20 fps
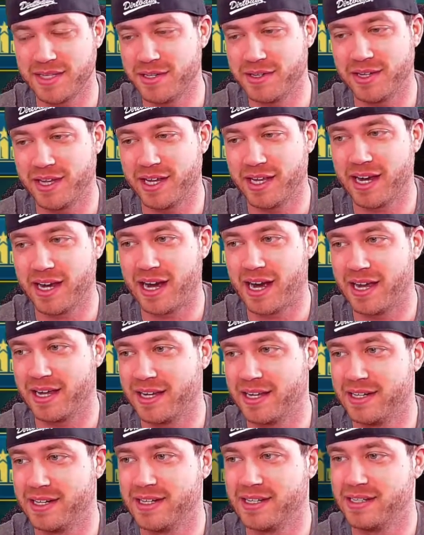like, I
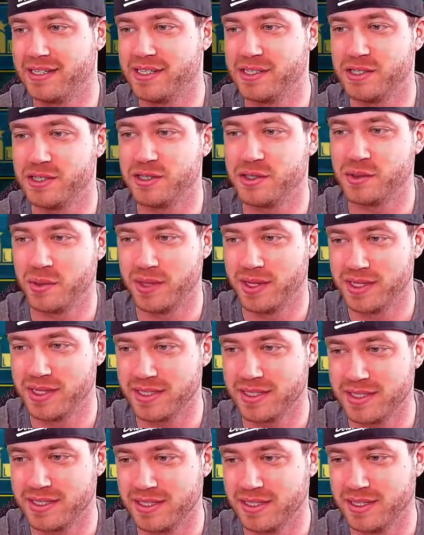can destroy this.
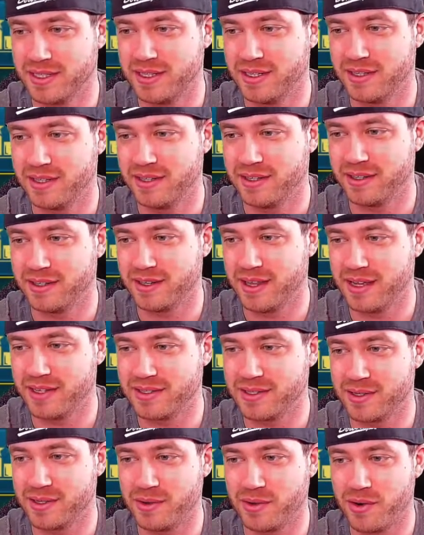Look at that. So
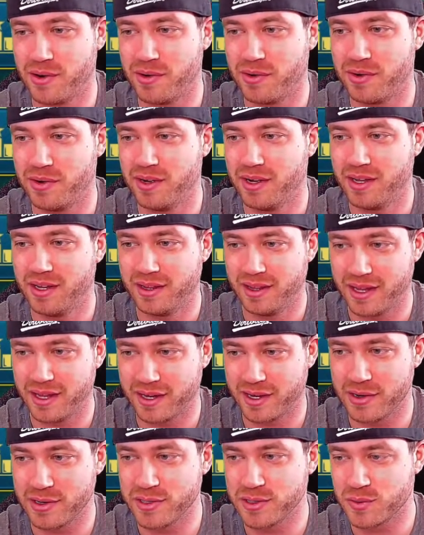they're all
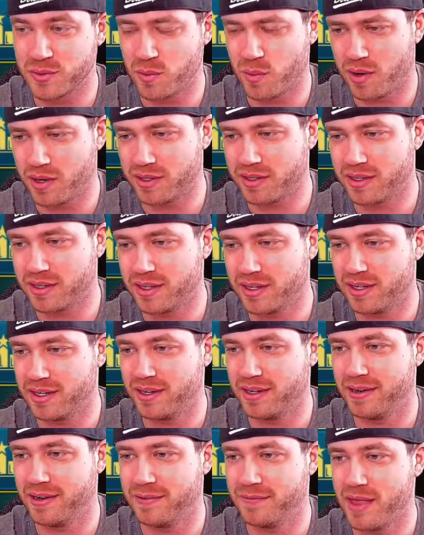Legos, one
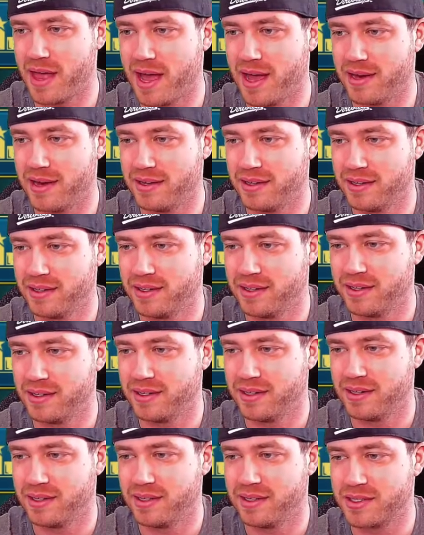of that.
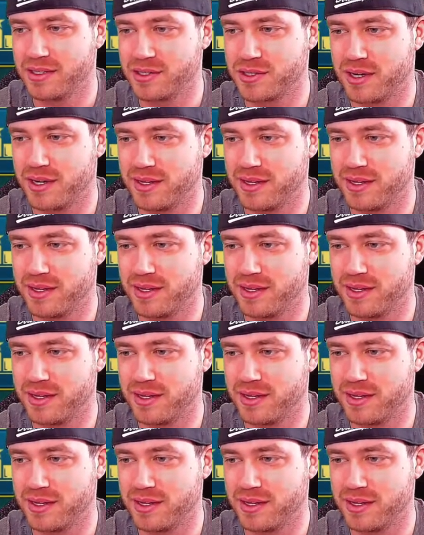Let's try this